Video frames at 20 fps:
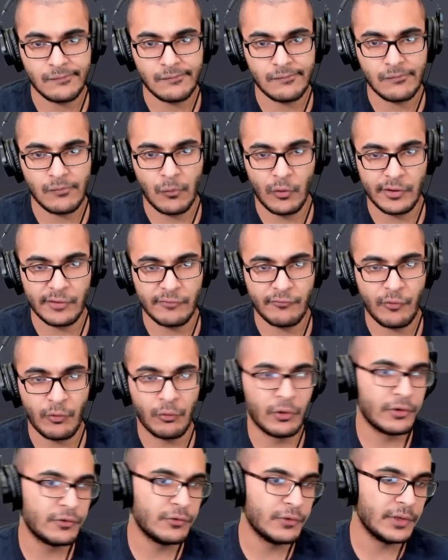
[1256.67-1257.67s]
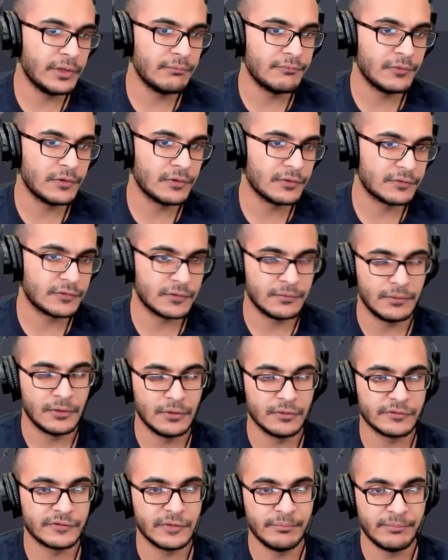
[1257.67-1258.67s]
Whatever we're doing is,
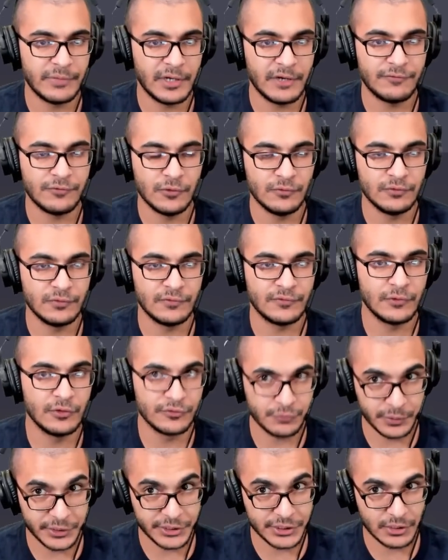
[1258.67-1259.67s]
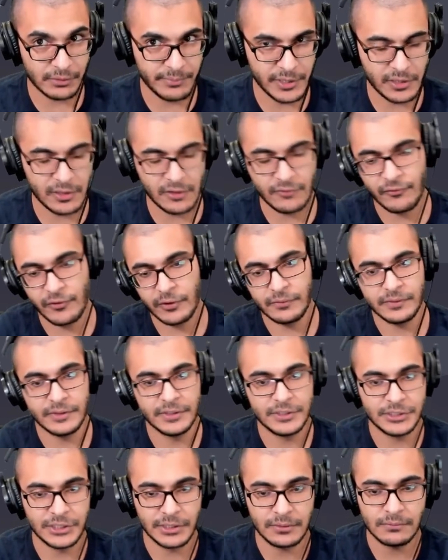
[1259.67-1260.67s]
some buff overflows, which I'll be covering on the
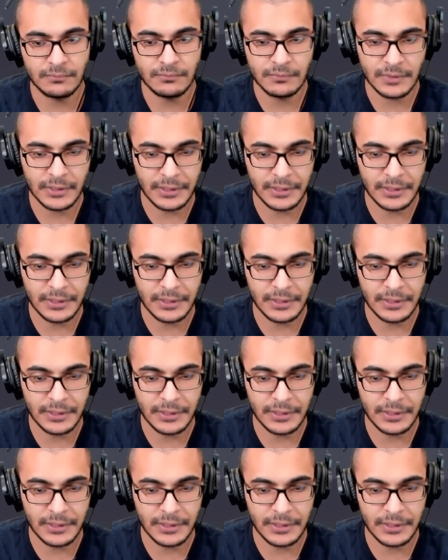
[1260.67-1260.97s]
channel.